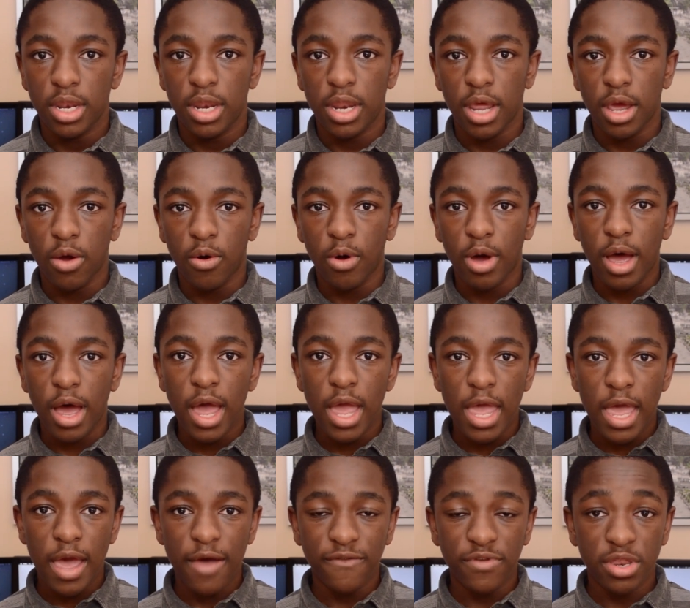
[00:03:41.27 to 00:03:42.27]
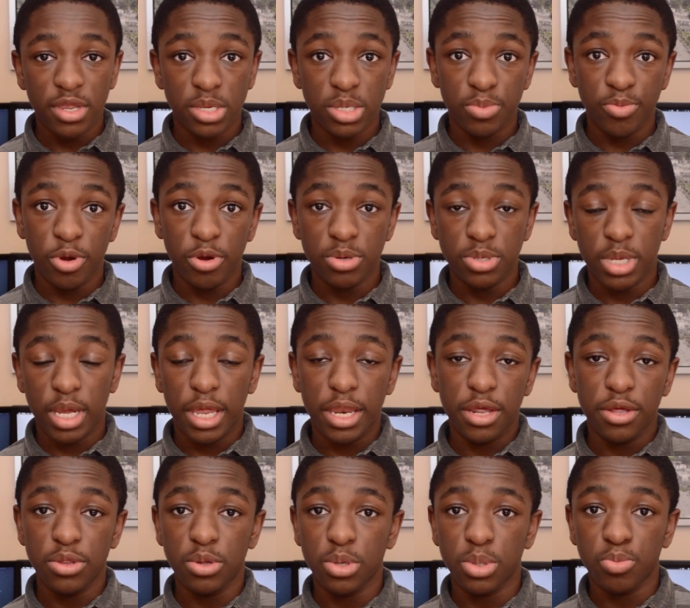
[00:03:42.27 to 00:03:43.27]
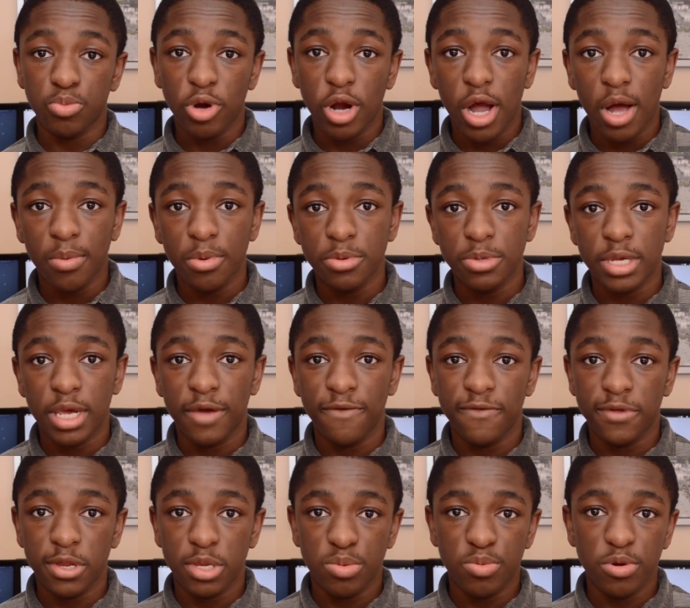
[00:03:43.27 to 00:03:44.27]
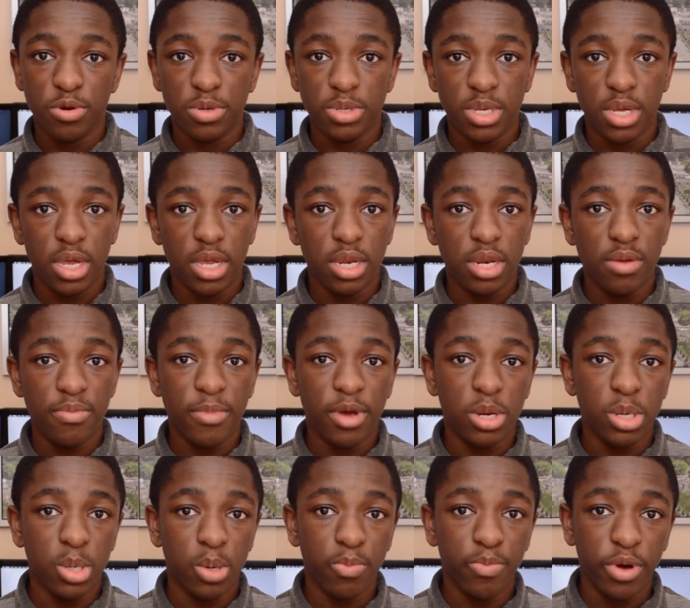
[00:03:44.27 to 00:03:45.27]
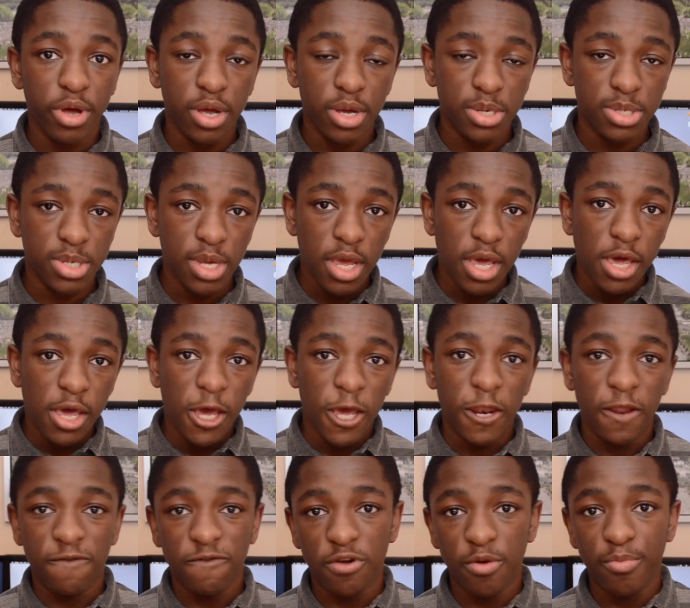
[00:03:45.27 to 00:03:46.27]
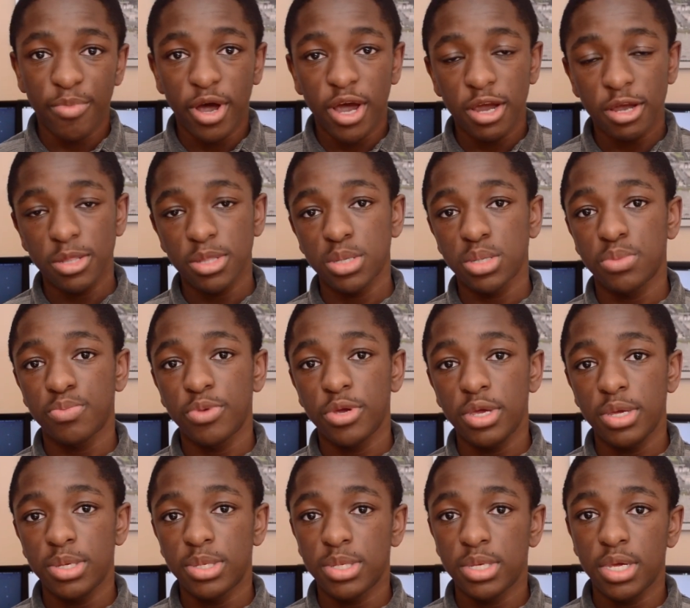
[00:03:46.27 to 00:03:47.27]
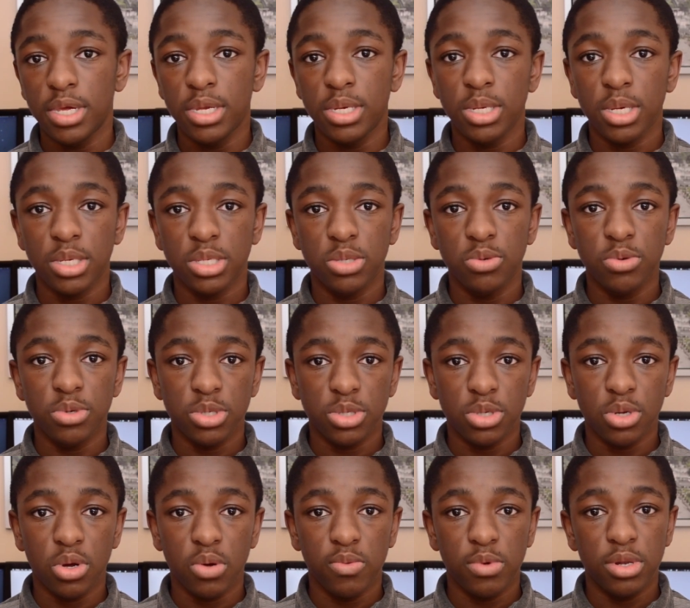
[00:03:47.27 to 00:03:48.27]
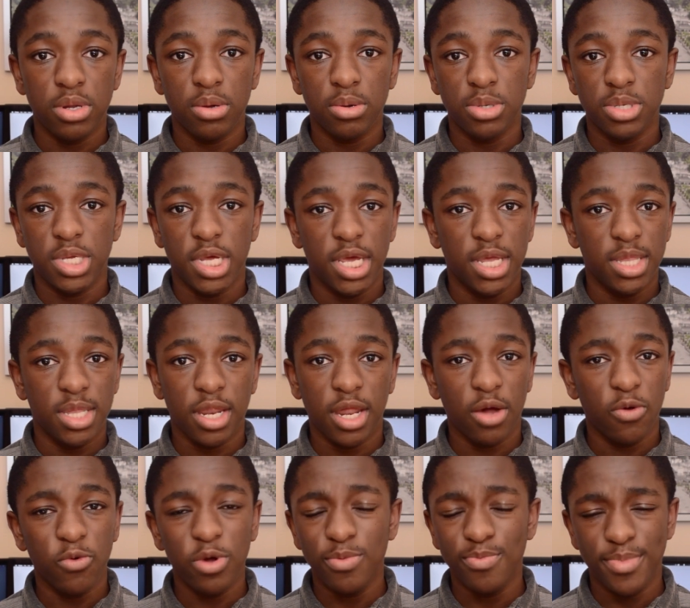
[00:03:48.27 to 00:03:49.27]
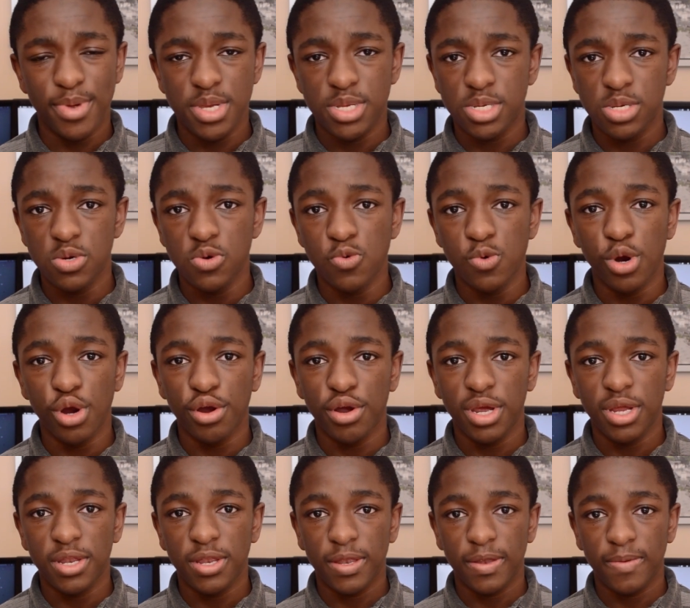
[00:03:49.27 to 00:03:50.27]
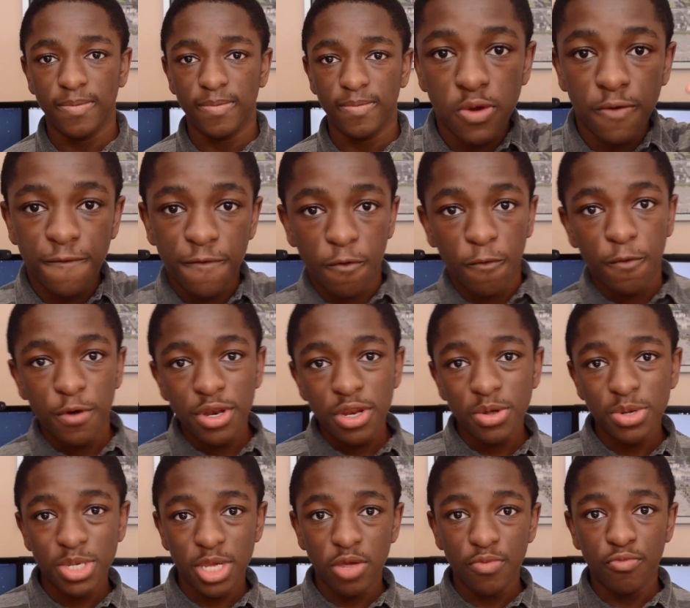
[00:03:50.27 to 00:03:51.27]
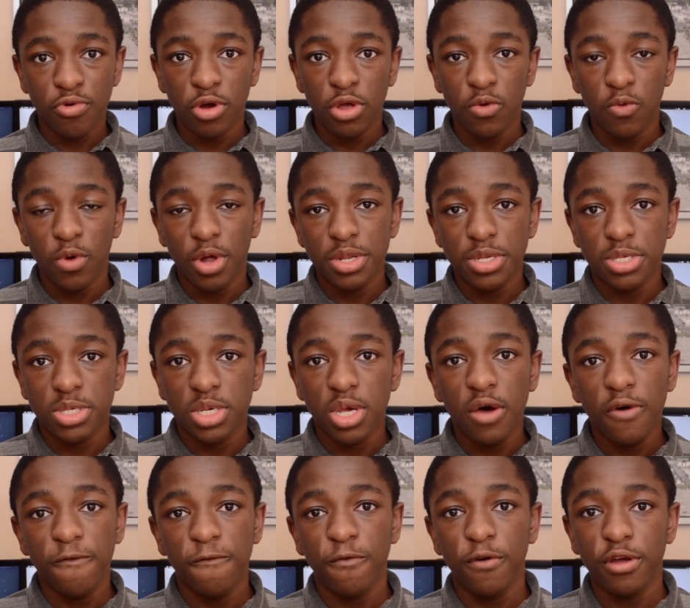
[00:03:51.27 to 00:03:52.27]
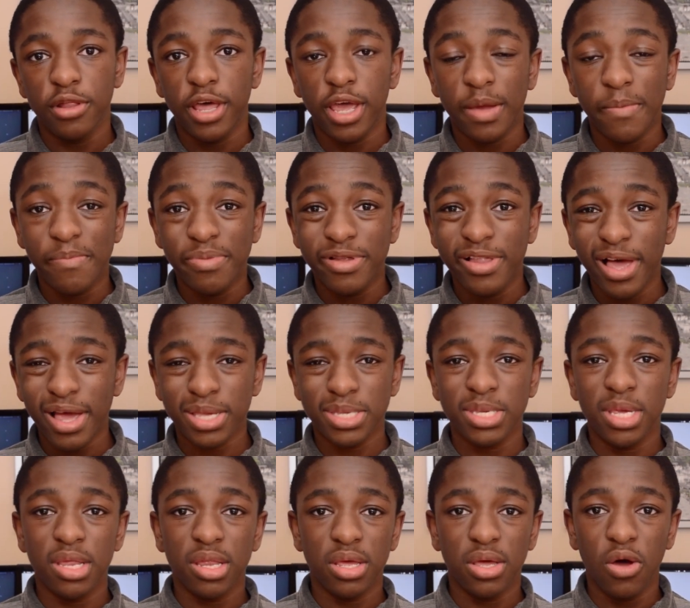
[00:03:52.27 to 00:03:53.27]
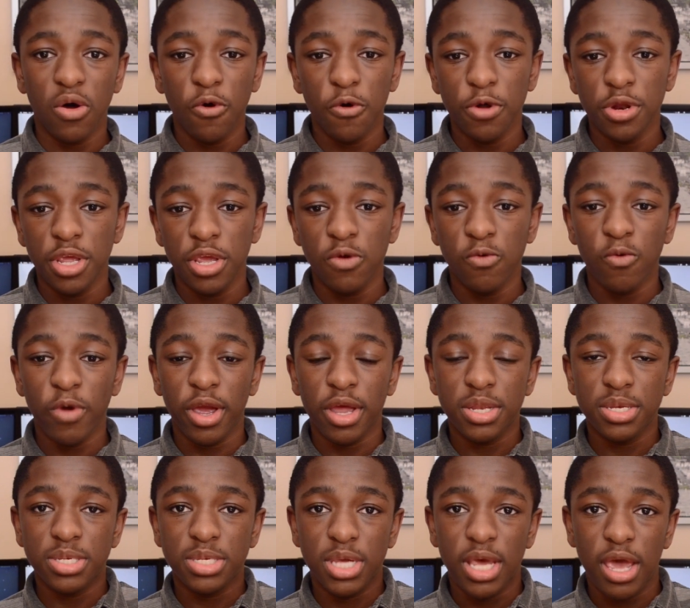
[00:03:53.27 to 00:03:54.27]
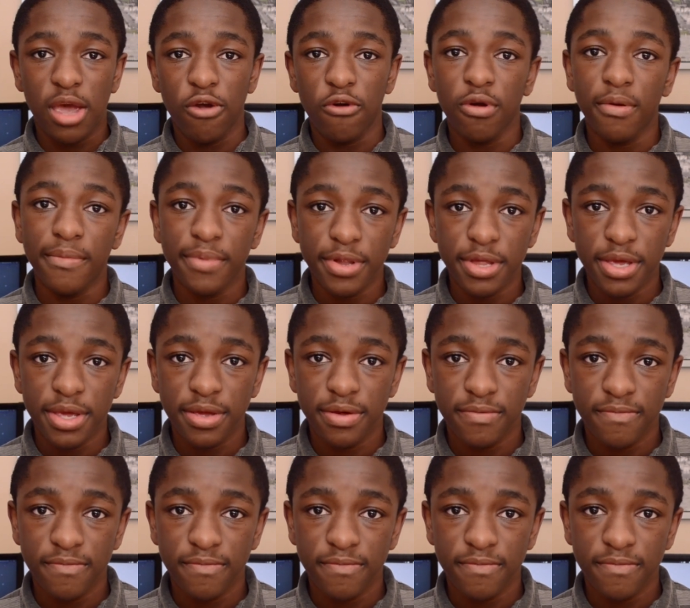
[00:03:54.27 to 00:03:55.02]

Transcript: Now, I haven't experienced any of those problems, I haven't experienced any major bugs, and if you're buying this PC just to install Windows 10, then I wouldn't be too worried. But for Windows 8.1, software like Plex and Kodi ran terribly.